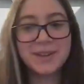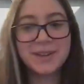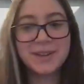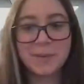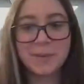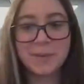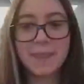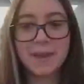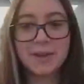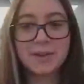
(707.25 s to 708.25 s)

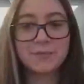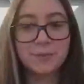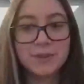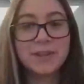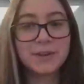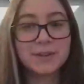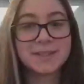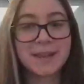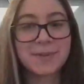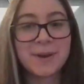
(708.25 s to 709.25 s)
a really good
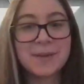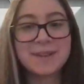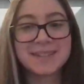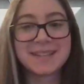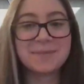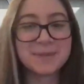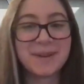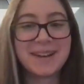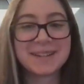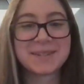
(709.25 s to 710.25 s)
segue, because that was
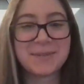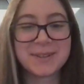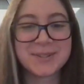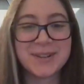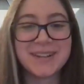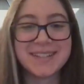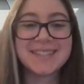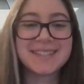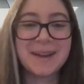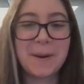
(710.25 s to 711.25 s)
my next question
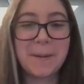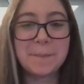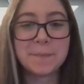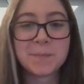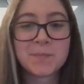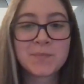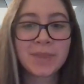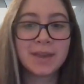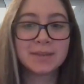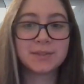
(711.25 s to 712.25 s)
is,
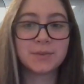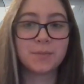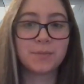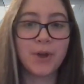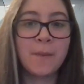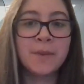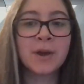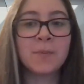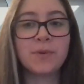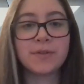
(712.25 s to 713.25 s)
so coming
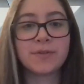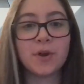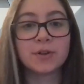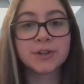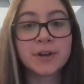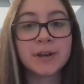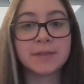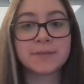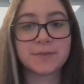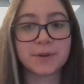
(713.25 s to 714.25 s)
up with
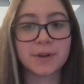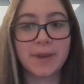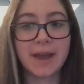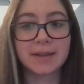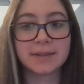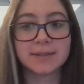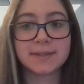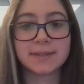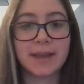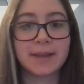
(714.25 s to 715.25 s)
alternatives for
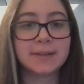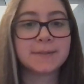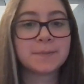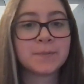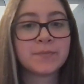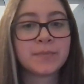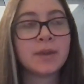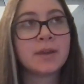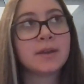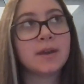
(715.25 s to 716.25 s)
commands, and
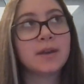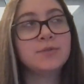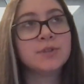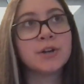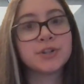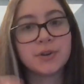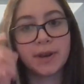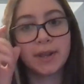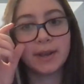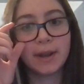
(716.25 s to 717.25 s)
you touched
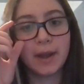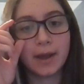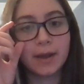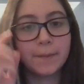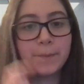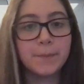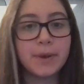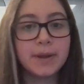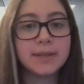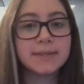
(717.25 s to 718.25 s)
on it,
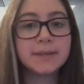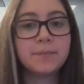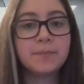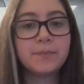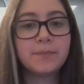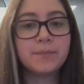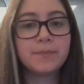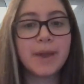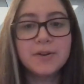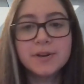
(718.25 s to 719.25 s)
but is it
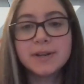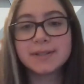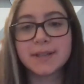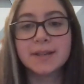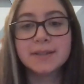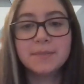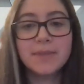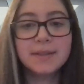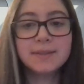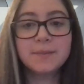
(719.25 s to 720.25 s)
better to design them
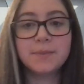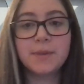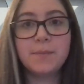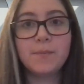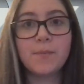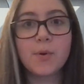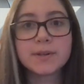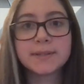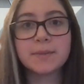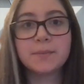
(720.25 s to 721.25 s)
to be more
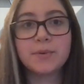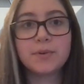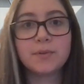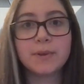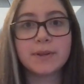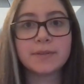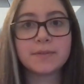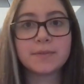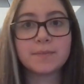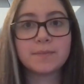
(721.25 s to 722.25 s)
simple with
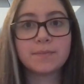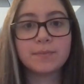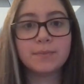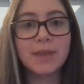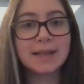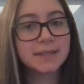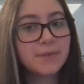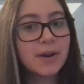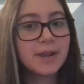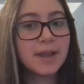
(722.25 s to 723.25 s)
less
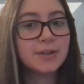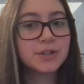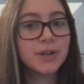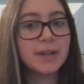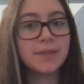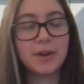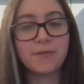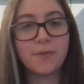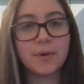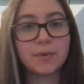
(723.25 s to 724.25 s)
variation and
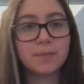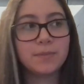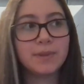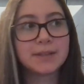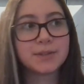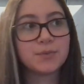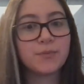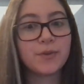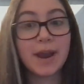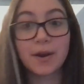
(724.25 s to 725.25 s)
therefore less
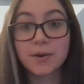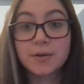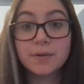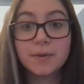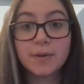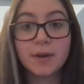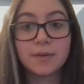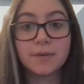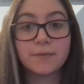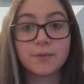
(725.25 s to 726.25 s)
room for error
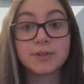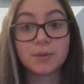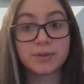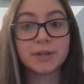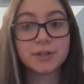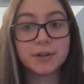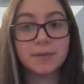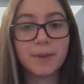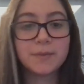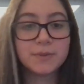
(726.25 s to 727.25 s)
for
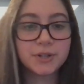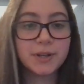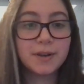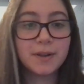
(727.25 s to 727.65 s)
interpretation by the machine?